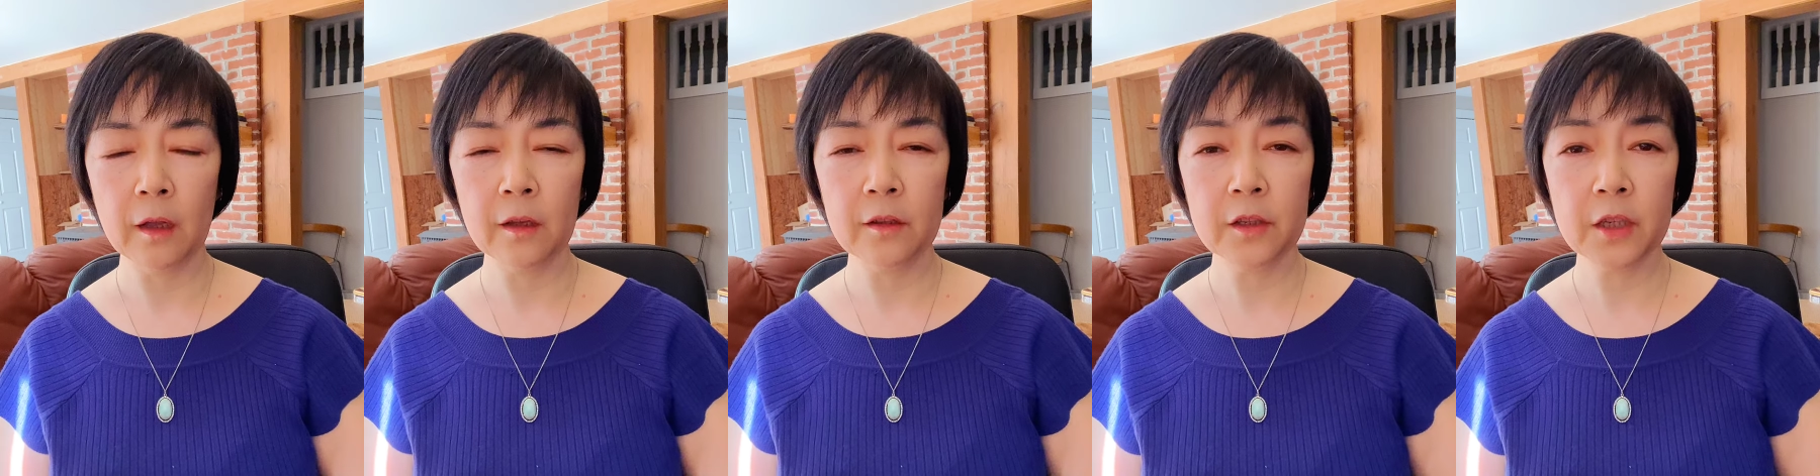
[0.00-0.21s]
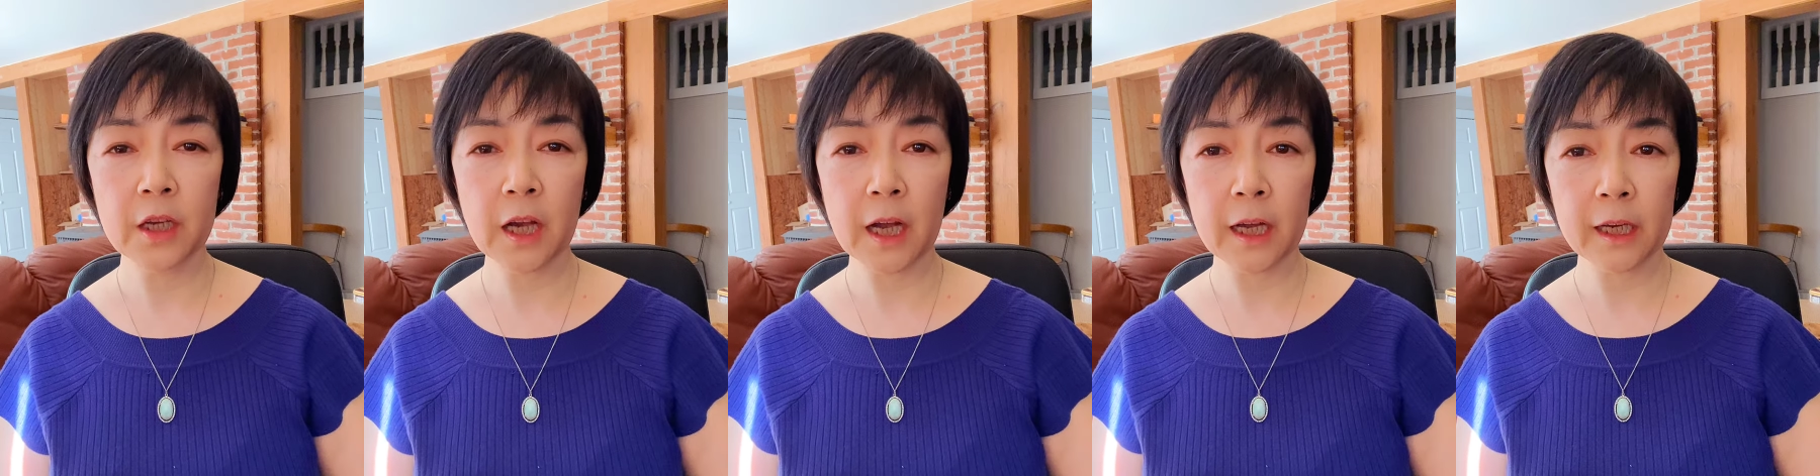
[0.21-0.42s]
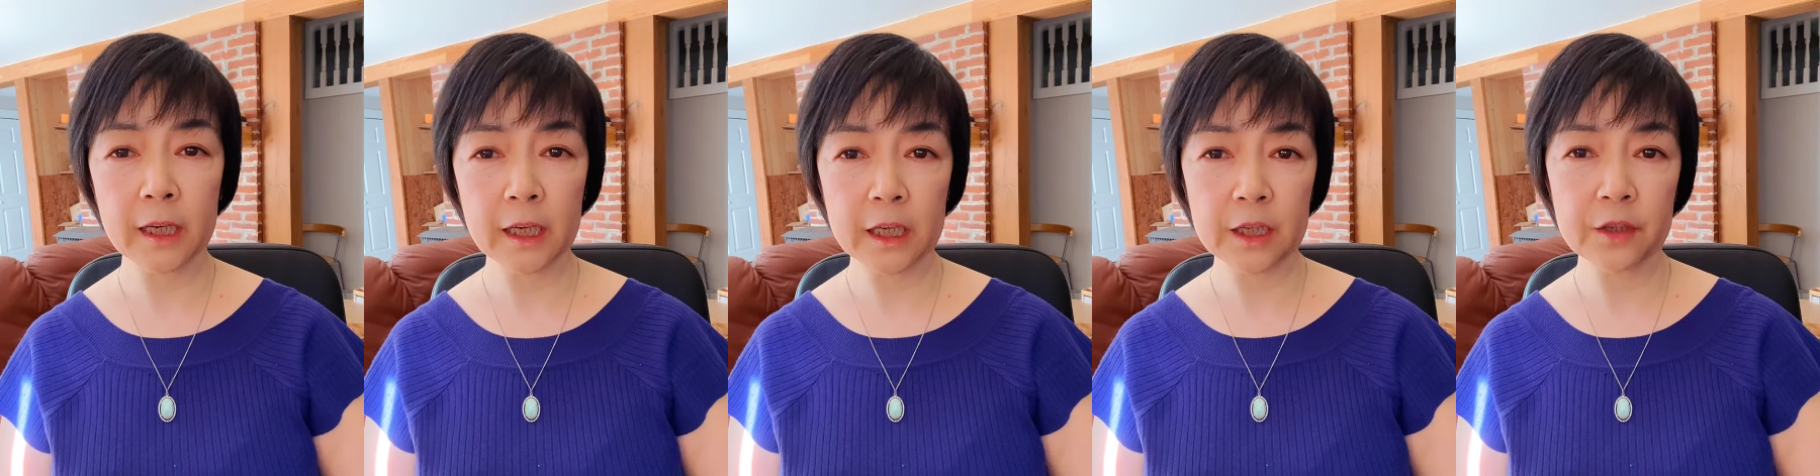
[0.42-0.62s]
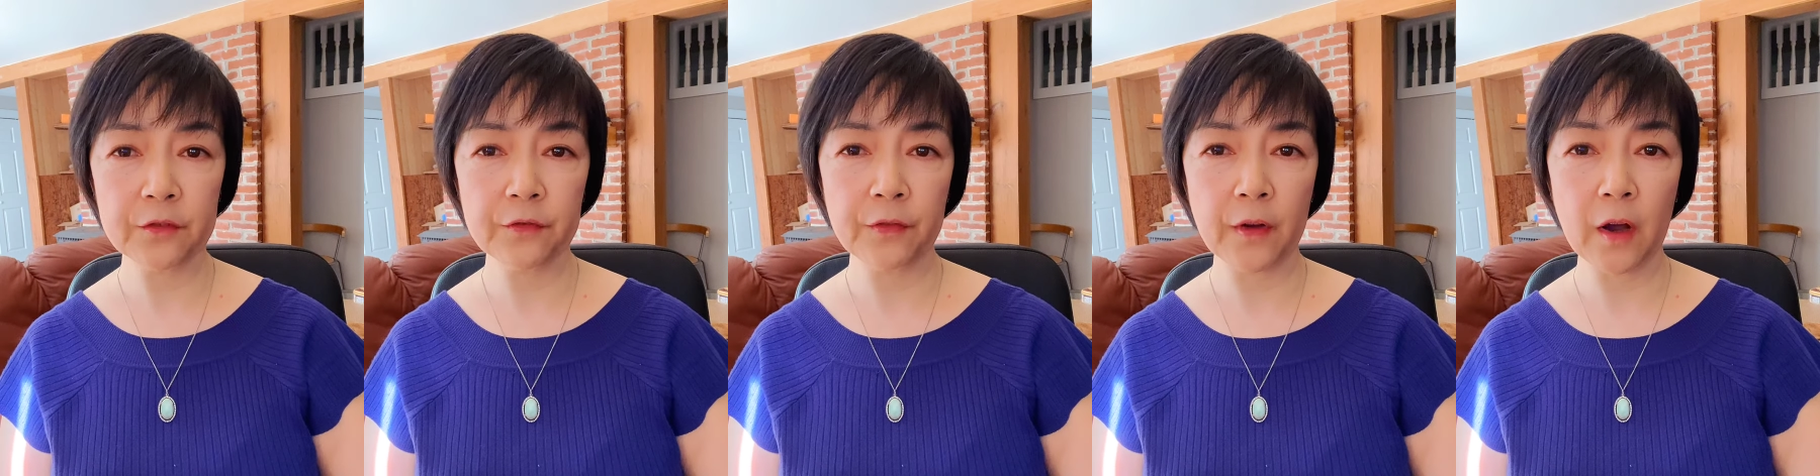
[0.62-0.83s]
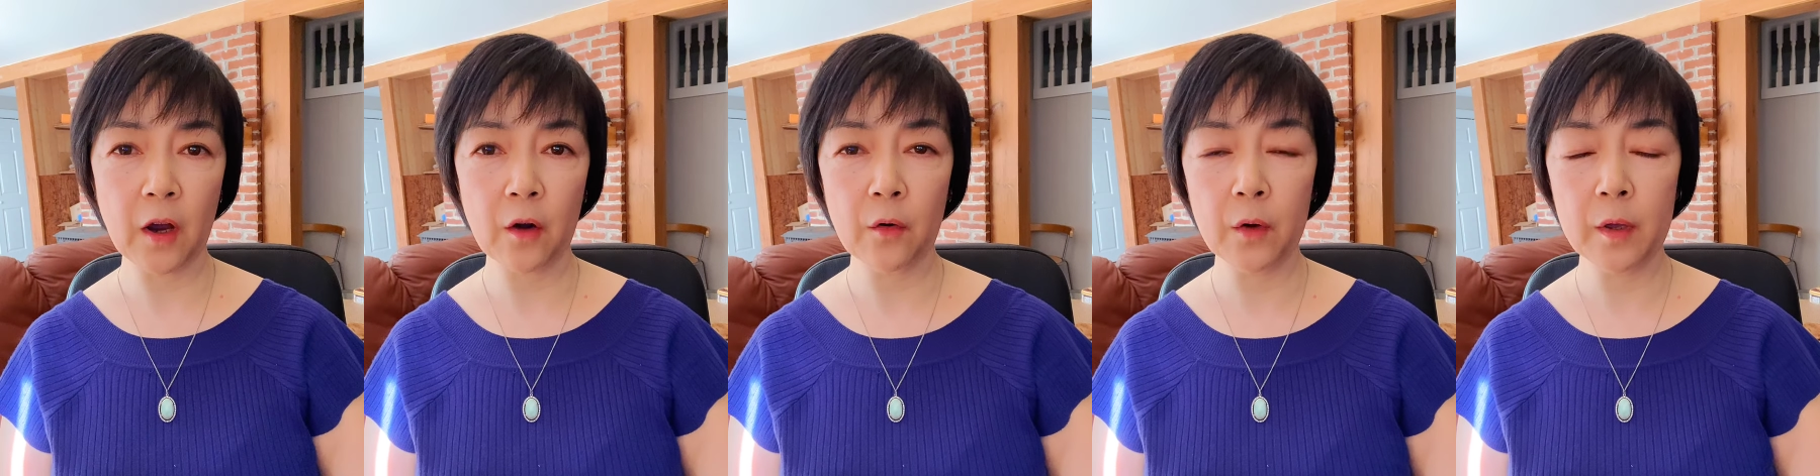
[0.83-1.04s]
Chinese
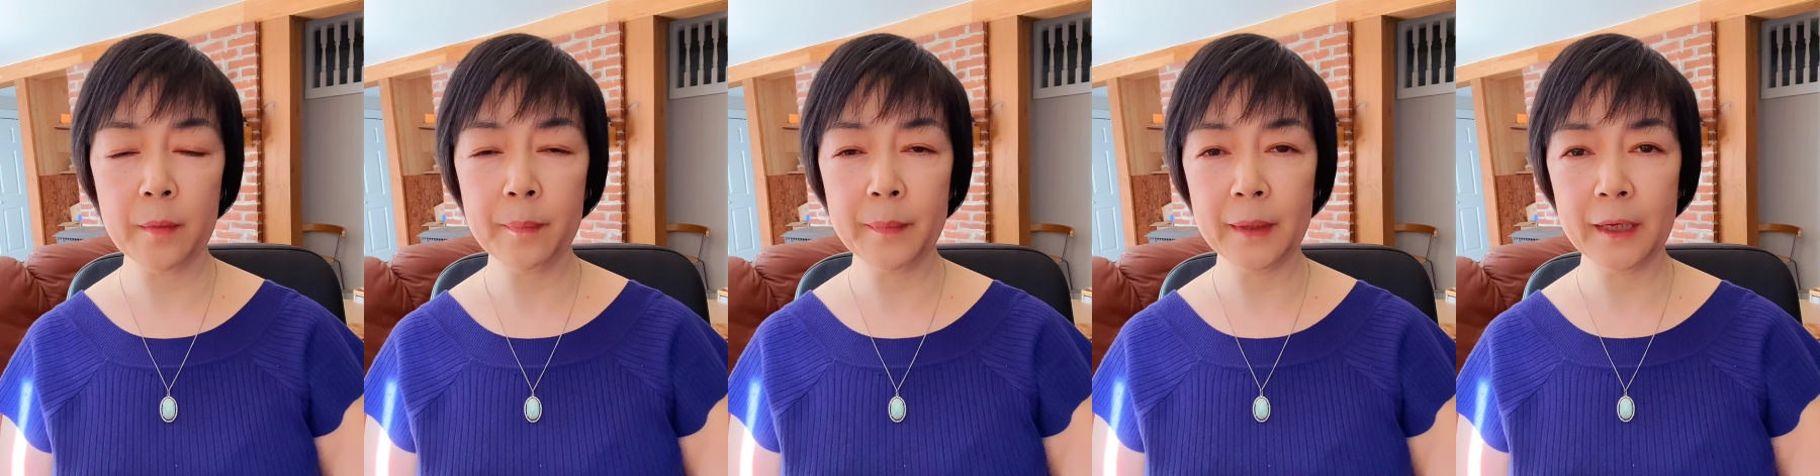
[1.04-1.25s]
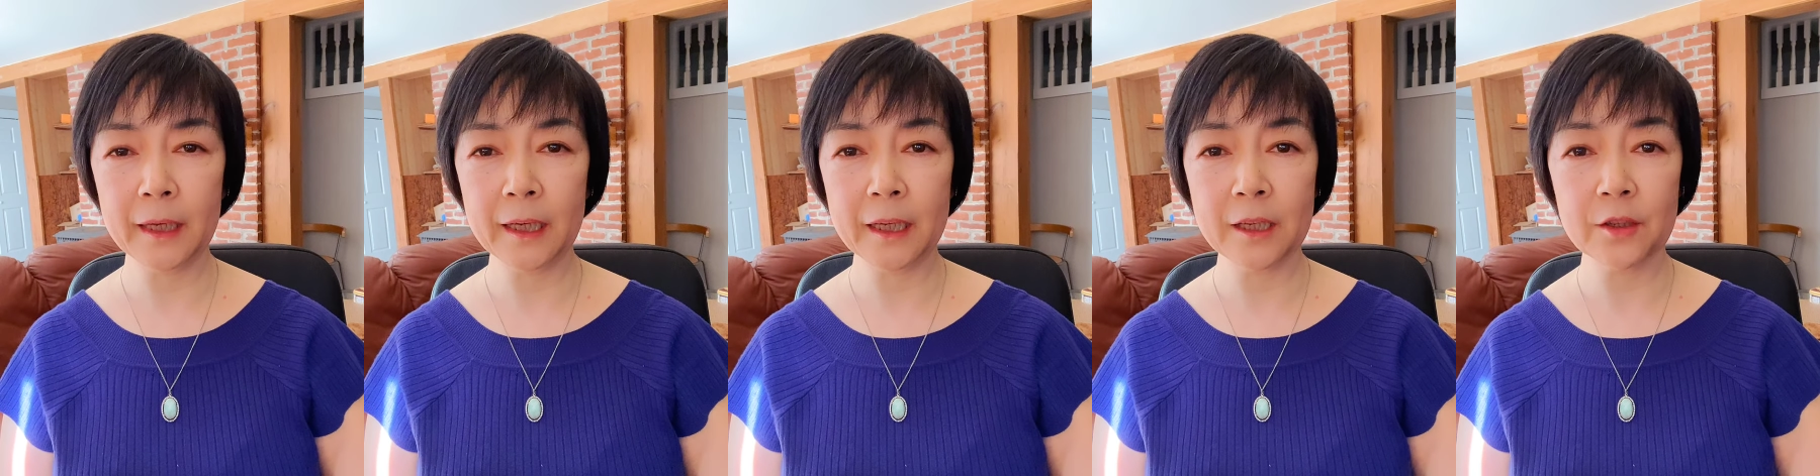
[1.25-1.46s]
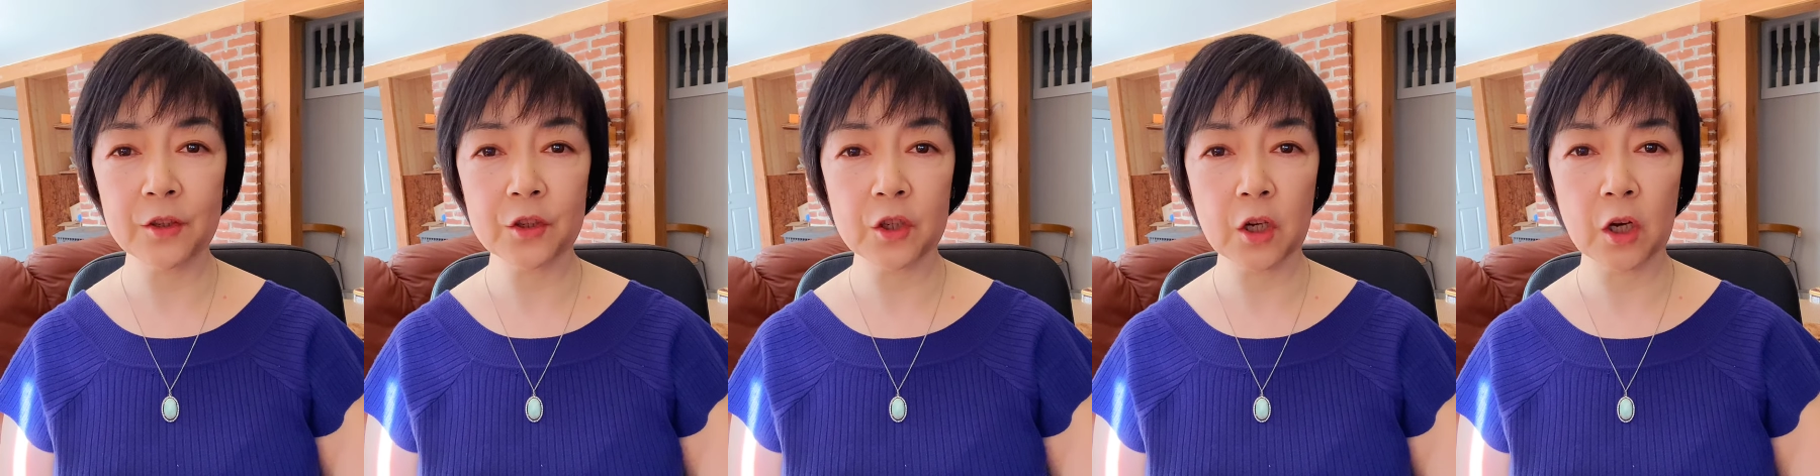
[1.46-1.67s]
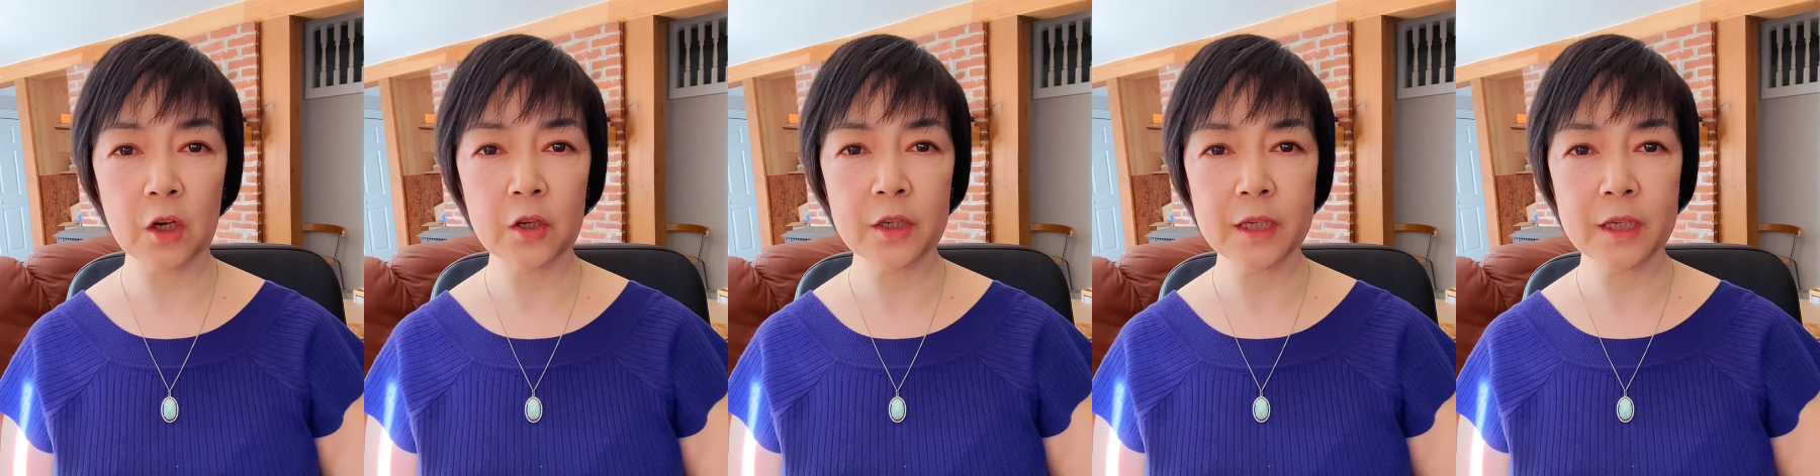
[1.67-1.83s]
Foreign Minister